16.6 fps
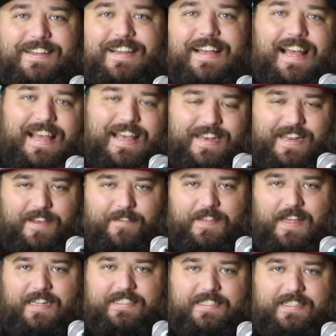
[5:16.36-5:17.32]
and if
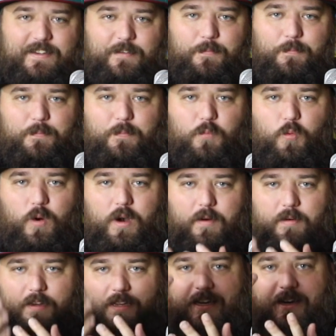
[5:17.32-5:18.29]
that's
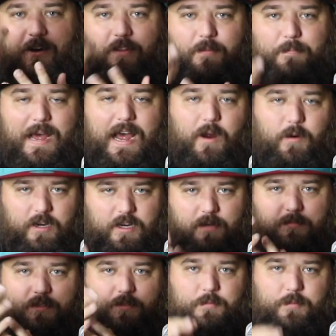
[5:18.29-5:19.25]
where the power
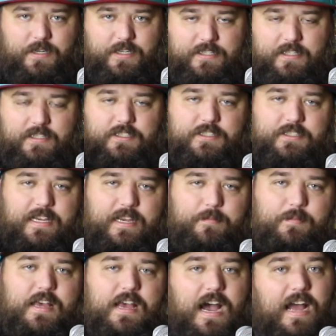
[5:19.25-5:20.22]
comes through when he says Shazam,